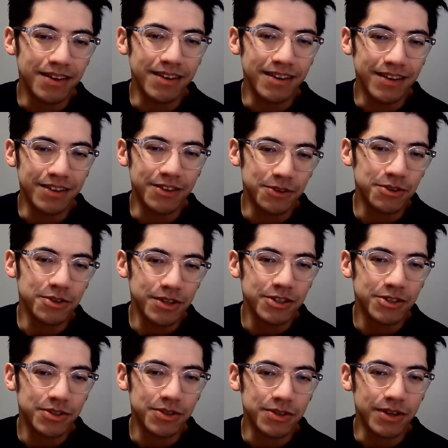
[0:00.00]
you
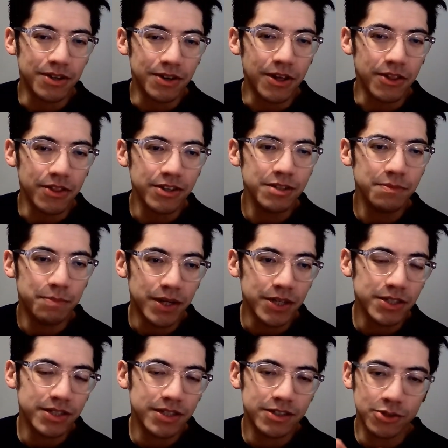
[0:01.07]
need to learn this,
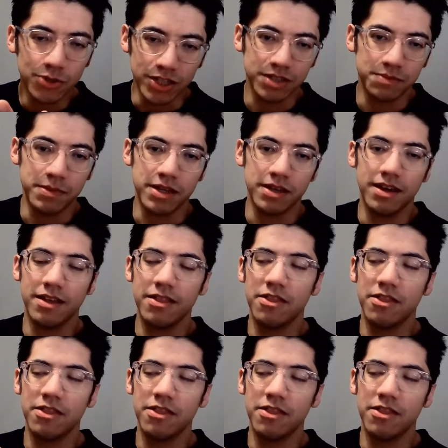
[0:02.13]
but trust me,